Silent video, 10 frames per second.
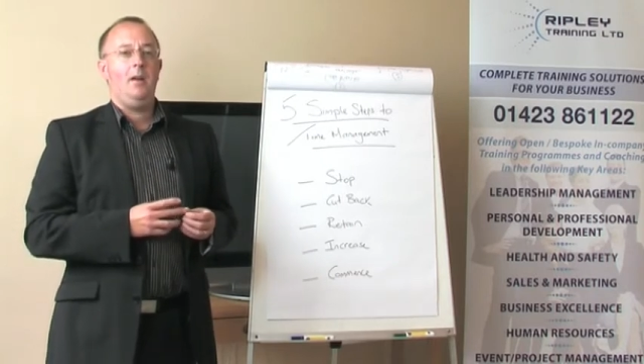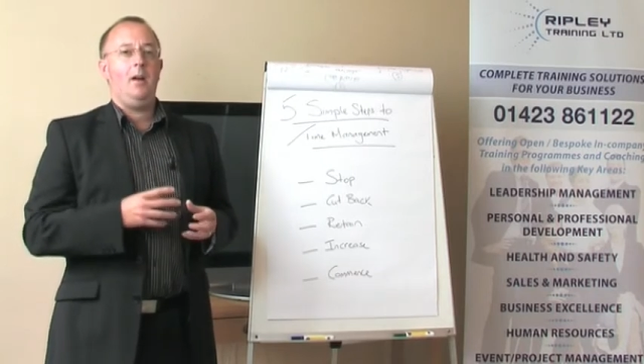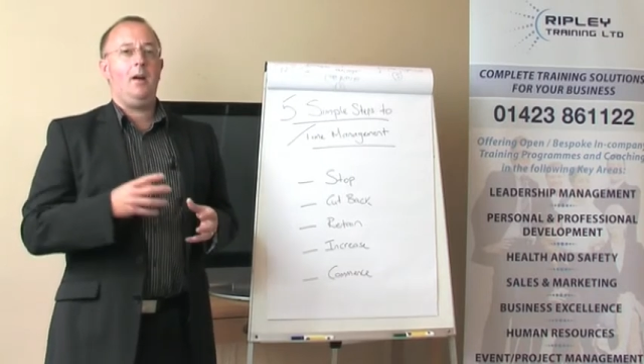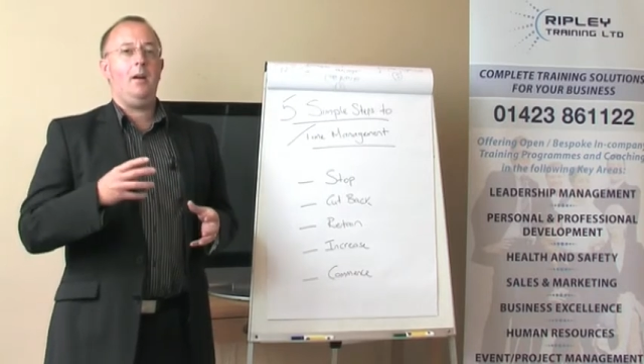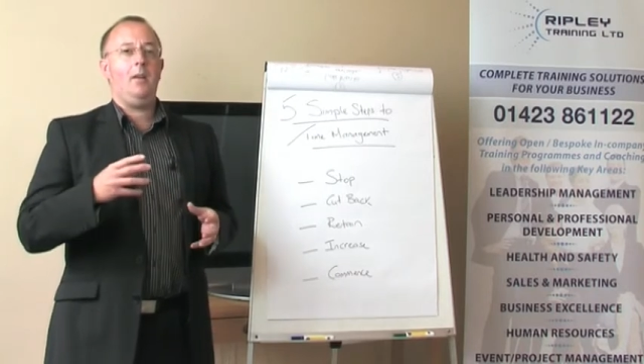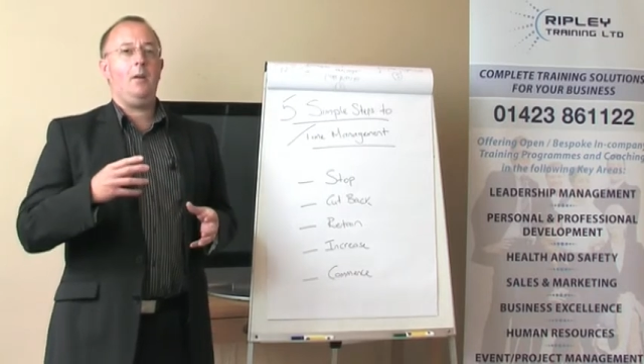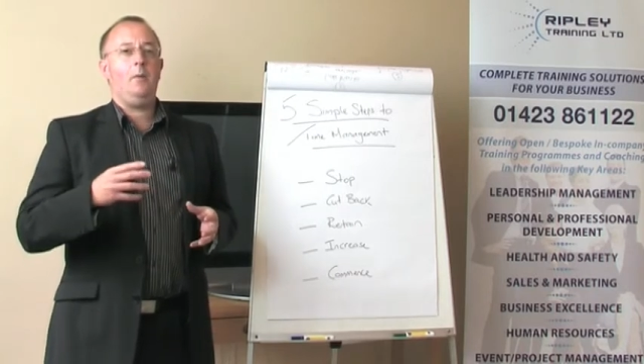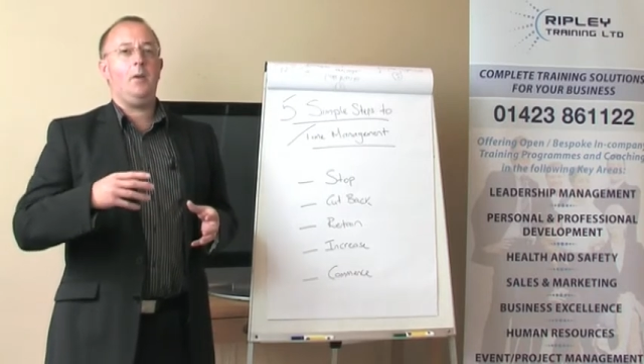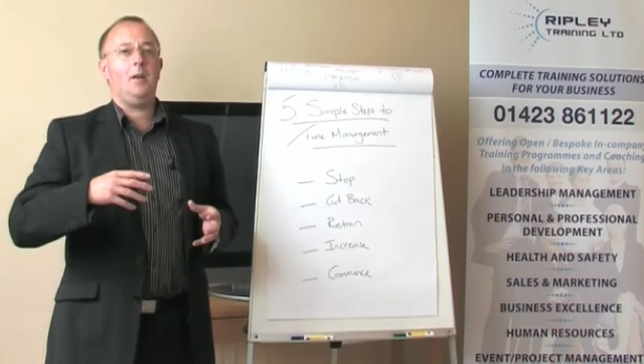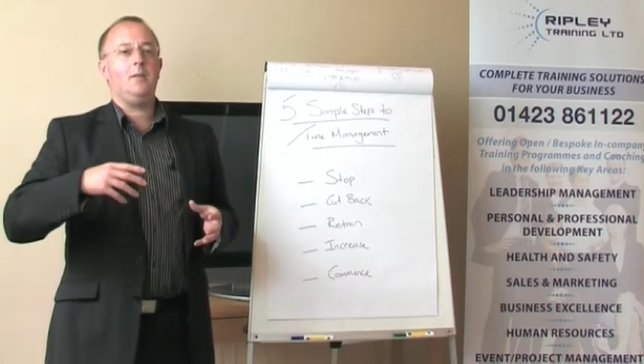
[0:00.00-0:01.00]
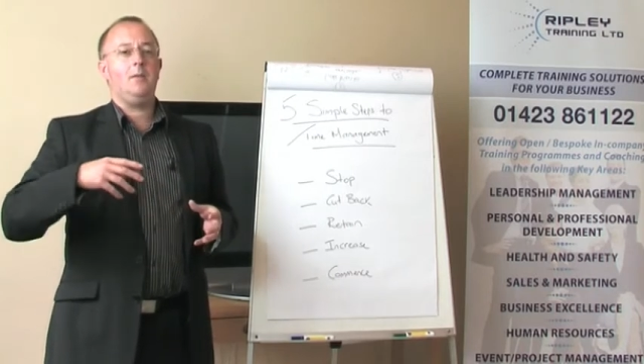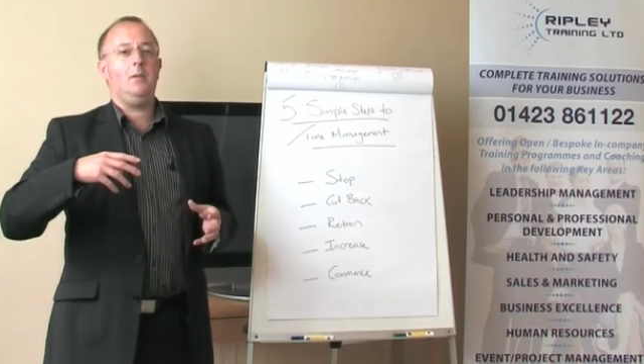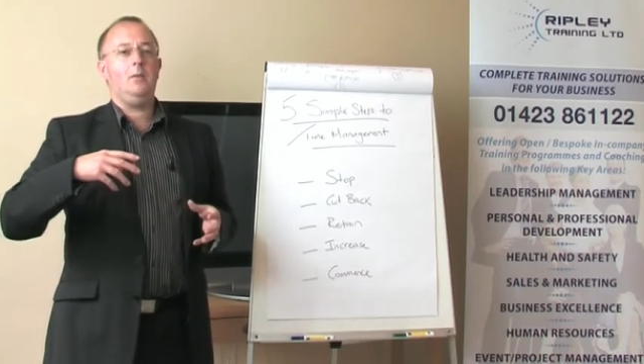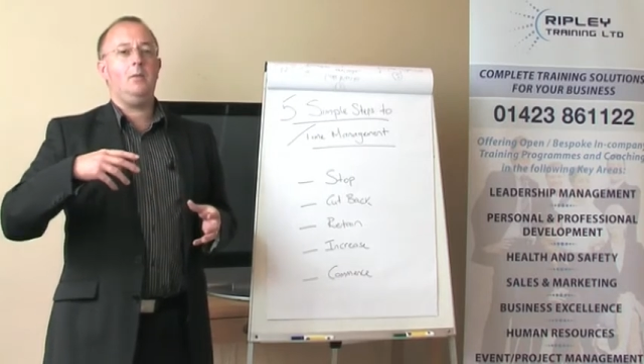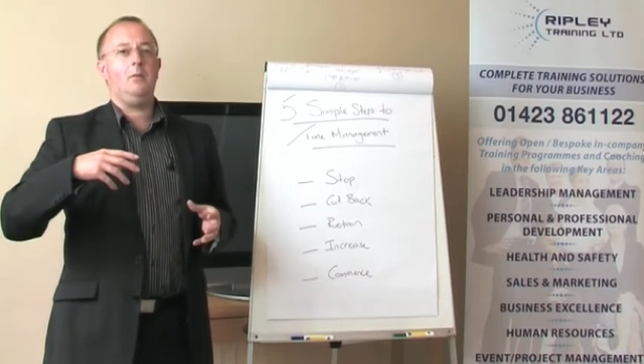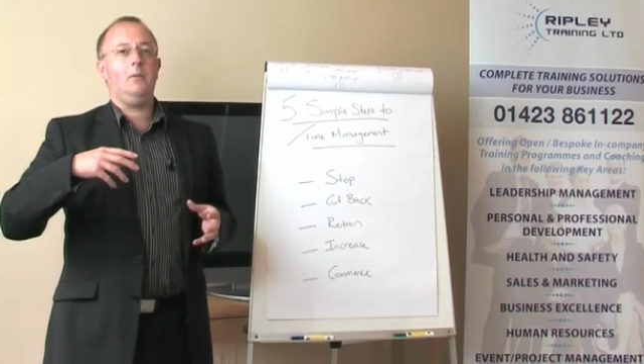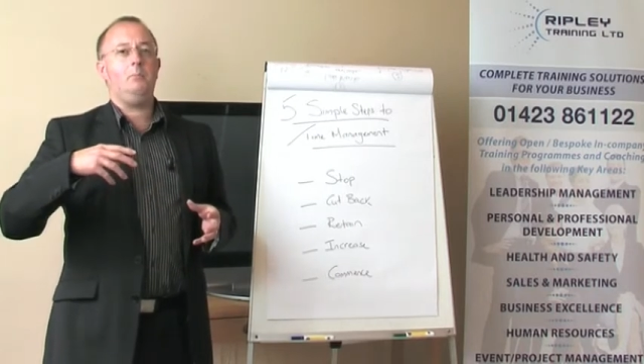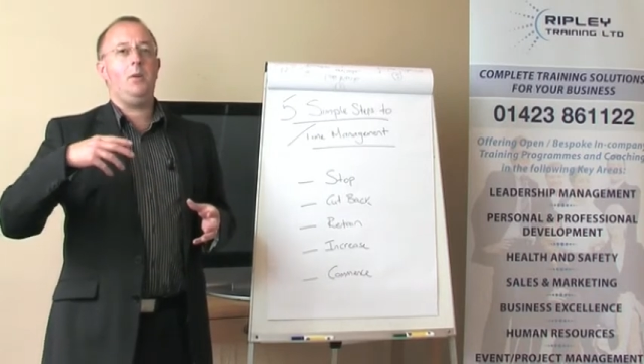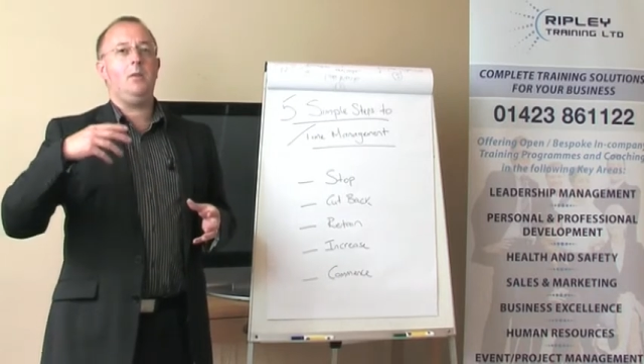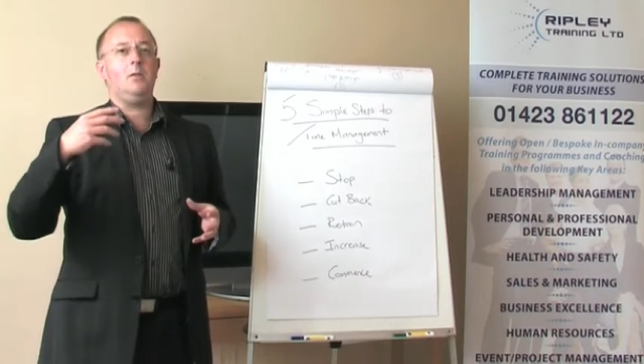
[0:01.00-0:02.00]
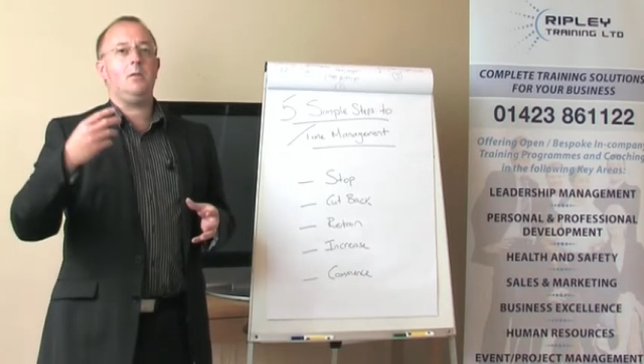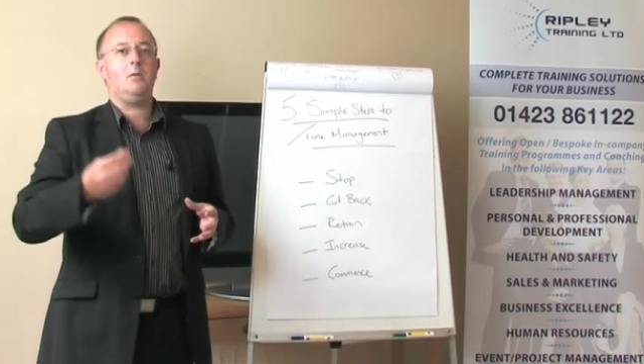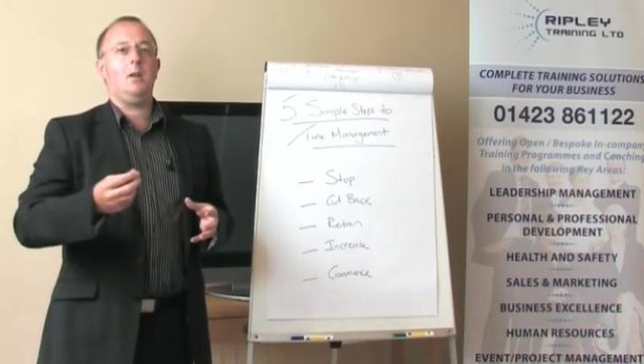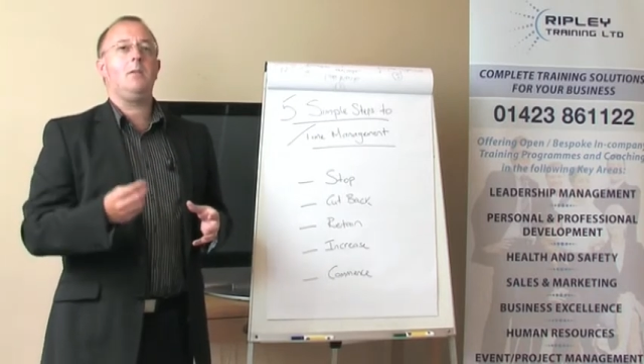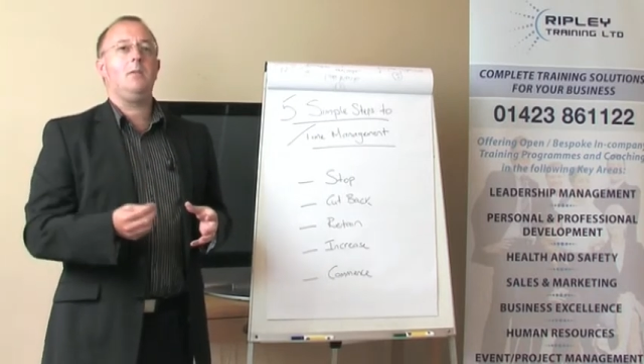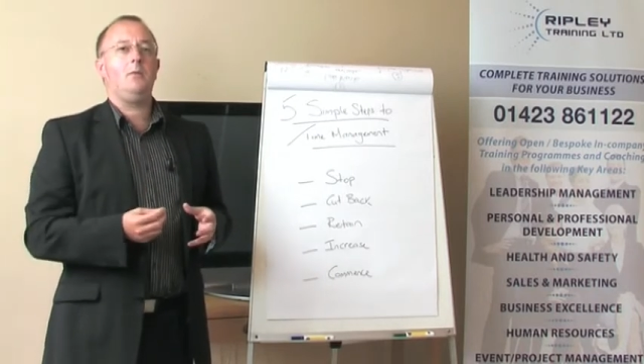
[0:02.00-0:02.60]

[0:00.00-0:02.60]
Are they things that you are being distracted